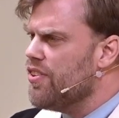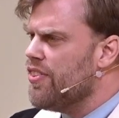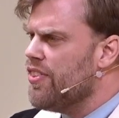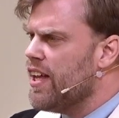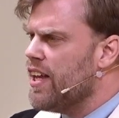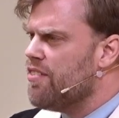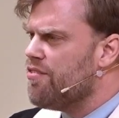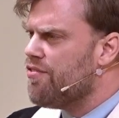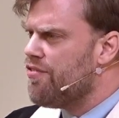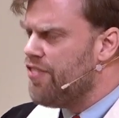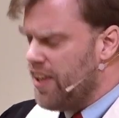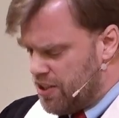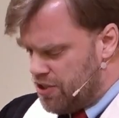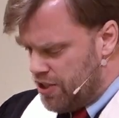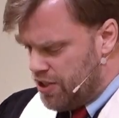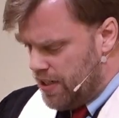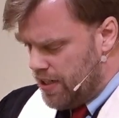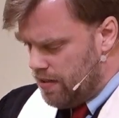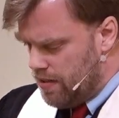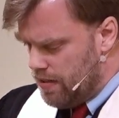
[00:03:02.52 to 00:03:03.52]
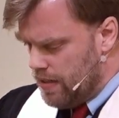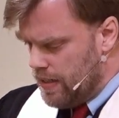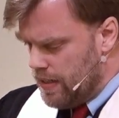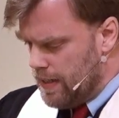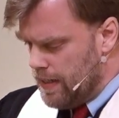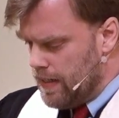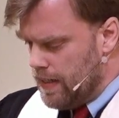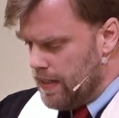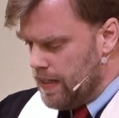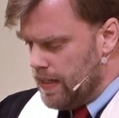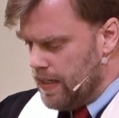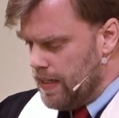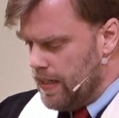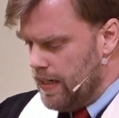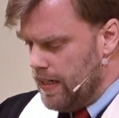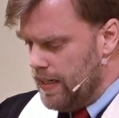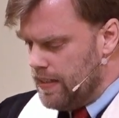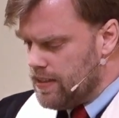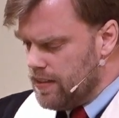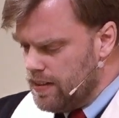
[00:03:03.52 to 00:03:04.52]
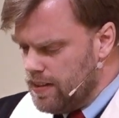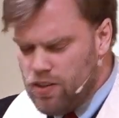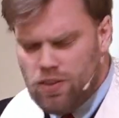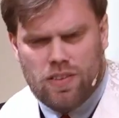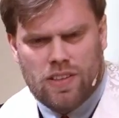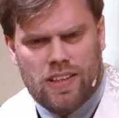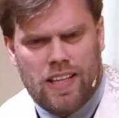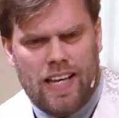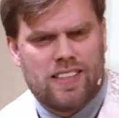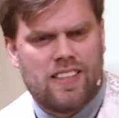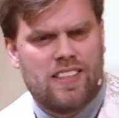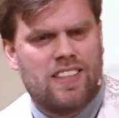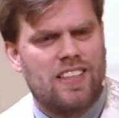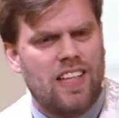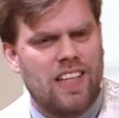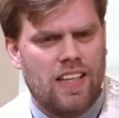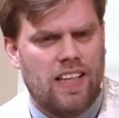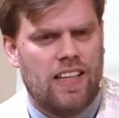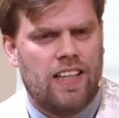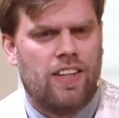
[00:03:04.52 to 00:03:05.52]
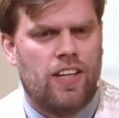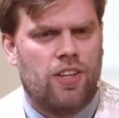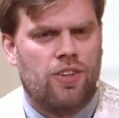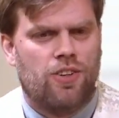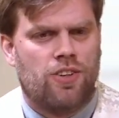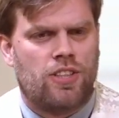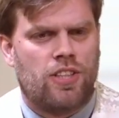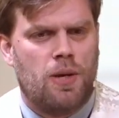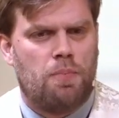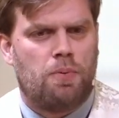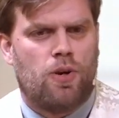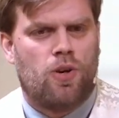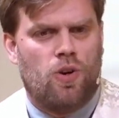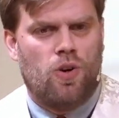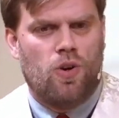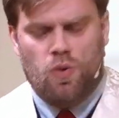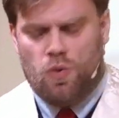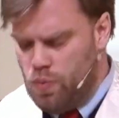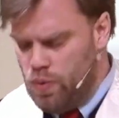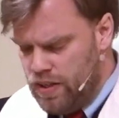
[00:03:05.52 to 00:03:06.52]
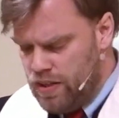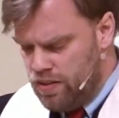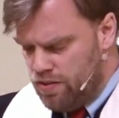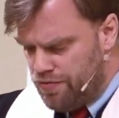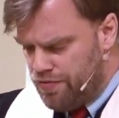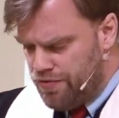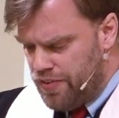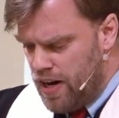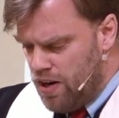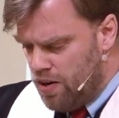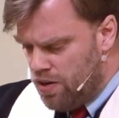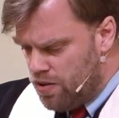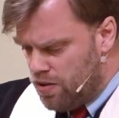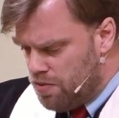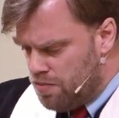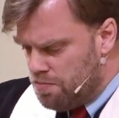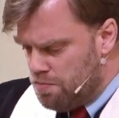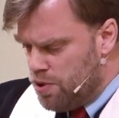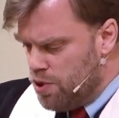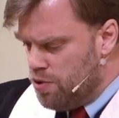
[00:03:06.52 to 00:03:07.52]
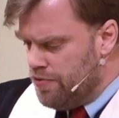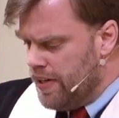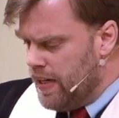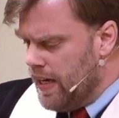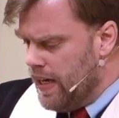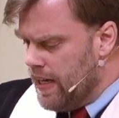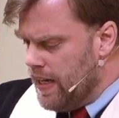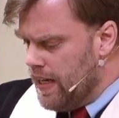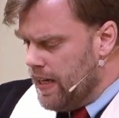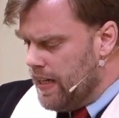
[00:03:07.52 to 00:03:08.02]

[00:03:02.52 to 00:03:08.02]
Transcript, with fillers: Than Fiction. It's a little less silly than your typical Will Ferrell movie.